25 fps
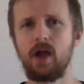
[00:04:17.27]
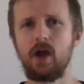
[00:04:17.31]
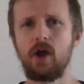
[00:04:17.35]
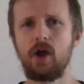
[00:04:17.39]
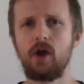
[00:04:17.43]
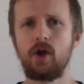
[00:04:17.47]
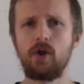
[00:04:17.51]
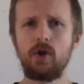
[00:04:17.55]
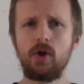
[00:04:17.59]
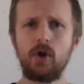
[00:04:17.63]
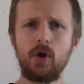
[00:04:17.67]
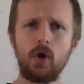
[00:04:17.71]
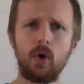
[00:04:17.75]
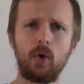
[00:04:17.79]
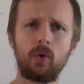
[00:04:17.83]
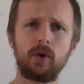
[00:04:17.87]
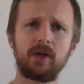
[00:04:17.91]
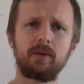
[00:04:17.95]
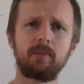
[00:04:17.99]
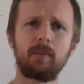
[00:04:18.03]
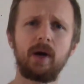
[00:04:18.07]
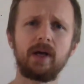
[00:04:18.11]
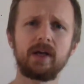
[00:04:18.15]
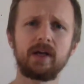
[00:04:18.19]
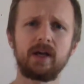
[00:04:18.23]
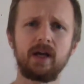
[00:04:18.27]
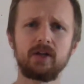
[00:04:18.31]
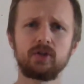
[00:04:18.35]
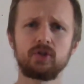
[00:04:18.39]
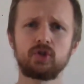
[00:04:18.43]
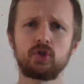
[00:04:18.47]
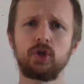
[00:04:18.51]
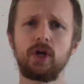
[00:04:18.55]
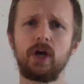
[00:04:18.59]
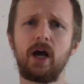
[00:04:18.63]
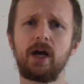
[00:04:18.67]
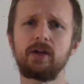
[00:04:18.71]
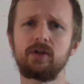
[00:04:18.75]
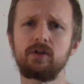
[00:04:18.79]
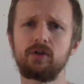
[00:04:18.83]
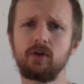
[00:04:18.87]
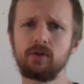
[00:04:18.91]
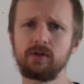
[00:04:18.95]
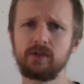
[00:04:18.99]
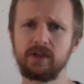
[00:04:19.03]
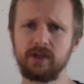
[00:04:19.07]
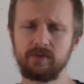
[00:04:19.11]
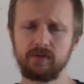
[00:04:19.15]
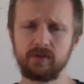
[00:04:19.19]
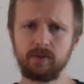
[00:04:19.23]
No, in my country, I
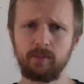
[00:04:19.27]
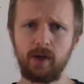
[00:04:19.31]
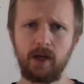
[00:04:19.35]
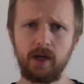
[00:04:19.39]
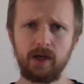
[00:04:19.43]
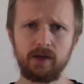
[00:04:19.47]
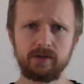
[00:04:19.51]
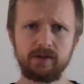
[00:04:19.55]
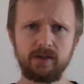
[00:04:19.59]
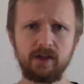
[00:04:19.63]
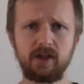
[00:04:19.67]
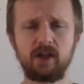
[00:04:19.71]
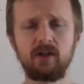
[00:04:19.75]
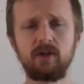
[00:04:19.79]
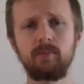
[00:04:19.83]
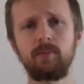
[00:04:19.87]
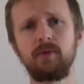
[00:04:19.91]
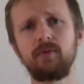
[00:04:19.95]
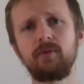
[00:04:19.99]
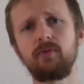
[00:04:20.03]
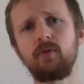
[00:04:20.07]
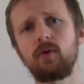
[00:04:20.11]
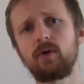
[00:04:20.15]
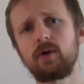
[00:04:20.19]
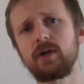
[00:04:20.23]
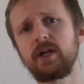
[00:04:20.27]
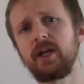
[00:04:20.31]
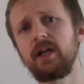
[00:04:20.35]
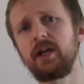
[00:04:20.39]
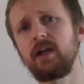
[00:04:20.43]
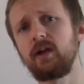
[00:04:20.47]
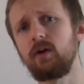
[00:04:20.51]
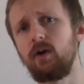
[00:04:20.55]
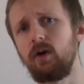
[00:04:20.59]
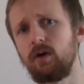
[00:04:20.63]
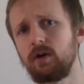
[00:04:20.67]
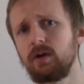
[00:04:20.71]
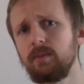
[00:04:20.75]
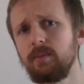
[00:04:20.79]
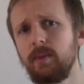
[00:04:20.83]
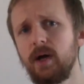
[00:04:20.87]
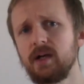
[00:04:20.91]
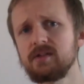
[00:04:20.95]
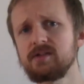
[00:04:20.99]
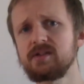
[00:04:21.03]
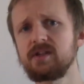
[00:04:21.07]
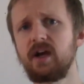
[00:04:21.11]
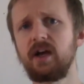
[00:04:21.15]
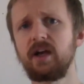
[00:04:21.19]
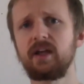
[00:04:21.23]
don't have to buy a ticket before getting on a
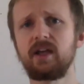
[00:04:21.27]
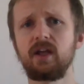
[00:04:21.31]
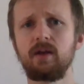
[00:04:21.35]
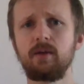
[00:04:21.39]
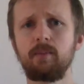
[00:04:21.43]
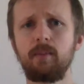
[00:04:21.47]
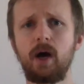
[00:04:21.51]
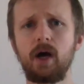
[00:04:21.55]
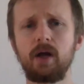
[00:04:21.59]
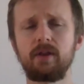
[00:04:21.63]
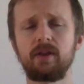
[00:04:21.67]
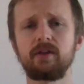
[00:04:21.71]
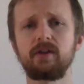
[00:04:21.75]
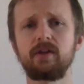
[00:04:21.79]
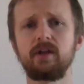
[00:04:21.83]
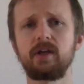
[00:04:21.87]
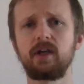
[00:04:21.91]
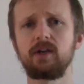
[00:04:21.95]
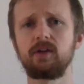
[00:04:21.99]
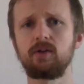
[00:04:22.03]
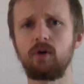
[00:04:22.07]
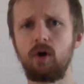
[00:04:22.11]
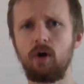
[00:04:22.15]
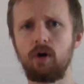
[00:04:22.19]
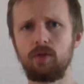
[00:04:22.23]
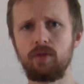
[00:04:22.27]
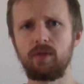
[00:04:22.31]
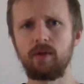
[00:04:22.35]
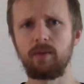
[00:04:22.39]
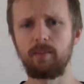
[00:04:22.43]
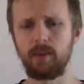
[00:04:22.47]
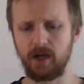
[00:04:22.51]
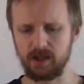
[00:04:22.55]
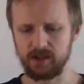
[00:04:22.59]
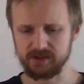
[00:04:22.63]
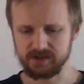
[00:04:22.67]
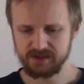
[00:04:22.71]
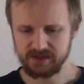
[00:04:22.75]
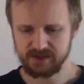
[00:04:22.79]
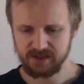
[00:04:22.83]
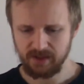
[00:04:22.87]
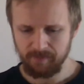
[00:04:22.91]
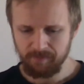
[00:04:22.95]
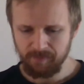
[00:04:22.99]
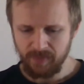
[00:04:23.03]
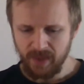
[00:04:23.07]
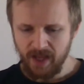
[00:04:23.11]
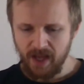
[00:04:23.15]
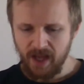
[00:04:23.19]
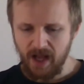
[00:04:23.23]
bus. I can buy the ticket on the bus.
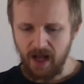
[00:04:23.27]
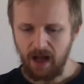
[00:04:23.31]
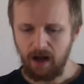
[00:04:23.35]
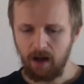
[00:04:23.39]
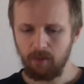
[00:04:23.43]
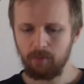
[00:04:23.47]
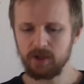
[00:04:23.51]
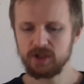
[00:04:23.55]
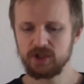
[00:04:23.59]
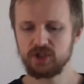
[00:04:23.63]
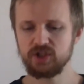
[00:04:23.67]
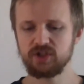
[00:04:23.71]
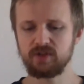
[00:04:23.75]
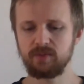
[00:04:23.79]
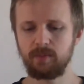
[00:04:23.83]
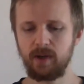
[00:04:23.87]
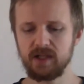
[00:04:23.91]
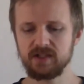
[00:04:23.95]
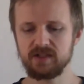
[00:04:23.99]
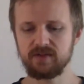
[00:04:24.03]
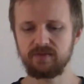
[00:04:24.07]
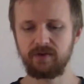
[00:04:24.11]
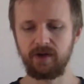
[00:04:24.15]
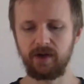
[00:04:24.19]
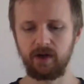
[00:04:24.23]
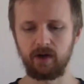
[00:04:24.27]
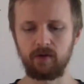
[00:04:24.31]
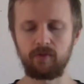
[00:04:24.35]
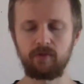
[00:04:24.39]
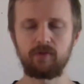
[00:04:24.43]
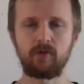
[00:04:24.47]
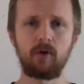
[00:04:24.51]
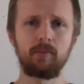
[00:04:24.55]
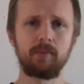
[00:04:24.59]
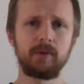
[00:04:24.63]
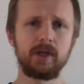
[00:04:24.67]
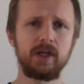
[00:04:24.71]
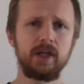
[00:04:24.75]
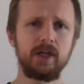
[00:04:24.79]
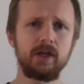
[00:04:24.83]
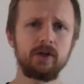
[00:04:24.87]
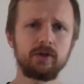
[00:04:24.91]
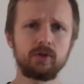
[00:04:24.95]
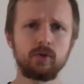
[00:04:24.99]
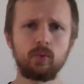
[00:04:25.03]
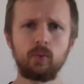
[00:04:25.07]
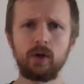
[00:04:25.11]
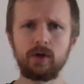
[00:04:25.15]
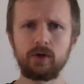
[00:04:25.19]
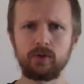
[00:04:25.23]
How much is the bus fare from
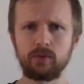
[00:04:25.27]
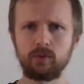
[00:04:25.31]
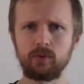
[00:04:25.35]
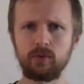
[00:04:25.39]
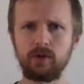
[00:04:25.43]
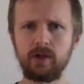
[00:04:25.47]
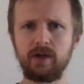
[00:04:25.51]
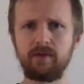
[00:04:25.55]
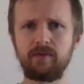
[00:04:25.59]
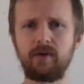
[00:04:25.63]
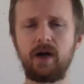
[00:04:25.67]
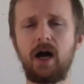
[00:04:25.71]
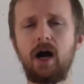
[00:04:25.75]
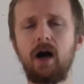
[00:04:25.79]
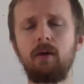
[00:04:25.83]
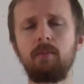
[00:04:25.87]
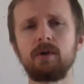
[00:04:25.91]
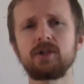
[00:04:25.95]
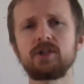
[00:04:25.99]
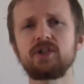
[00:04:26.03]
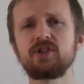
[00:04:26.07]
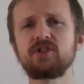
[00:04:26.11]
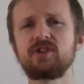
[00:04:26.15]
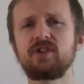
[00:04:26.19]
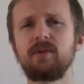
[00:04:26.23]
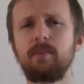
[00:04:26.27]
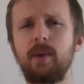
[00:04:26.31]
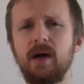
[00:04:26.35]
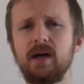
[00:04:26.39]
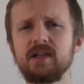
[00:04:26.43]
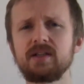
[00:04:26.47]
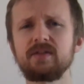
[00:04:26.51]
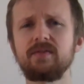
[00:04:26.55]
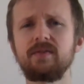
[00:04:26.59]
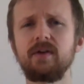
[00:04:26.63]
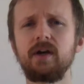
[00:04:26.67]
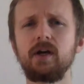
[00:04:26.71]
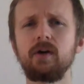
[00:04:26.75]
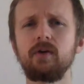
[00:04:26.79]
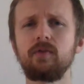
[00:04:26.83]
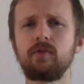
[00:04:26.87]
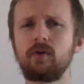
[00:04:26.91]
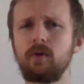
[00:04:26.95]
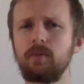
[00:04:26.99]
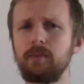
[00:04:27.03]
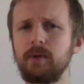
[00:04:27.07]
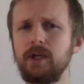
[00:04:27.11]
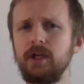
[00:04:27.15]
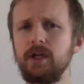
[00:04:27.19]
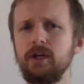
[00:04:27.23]
here to where you live? How much is the bus fare
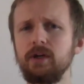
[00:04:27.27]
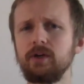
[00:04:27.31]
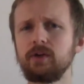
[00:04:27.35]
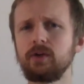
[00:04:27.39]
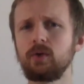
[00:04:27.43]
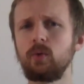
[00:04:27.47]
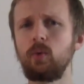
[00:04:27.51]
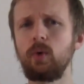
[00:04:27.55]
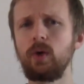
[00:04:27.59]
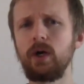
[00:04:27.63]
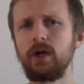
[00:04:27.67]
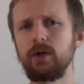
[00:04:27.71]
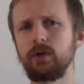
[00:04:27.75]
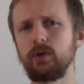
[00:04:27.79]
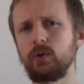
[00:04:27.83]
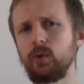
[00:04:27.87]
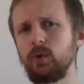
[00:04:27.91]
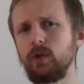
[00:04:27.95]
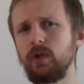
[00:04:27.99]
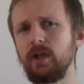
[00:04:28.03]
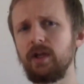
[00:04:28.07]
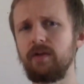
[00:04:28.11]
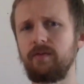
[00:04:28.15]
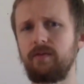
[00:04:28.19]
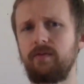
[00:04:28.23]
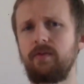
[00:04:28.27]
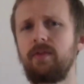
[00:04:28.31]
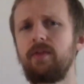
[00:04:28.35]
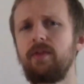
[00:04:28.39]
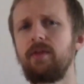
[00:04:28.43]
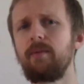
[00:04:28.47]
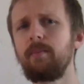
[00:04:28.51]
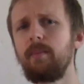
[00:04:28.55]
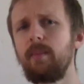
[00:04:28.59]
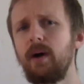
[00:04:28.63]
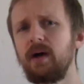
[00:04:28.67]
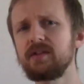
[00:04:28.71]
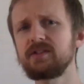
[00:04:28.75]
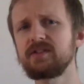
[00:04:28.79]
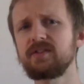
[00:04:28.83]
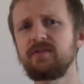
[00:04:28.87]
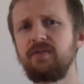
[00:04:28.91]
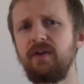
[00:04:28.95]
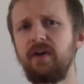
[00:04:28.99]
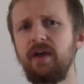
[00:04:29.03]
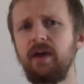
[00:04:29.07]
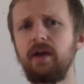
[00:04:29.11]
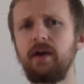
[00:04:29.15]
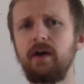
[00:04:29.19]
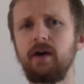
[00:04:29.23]
from here to where you live? The
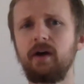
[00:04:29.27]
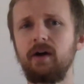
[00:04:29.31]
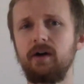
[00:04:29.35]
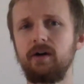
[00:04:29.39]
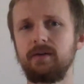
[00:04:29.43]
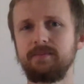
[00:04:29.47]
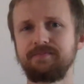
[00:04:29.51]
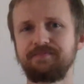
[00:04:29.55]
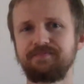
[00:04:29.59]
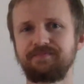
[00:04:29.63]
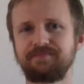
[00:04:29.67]
bus fare.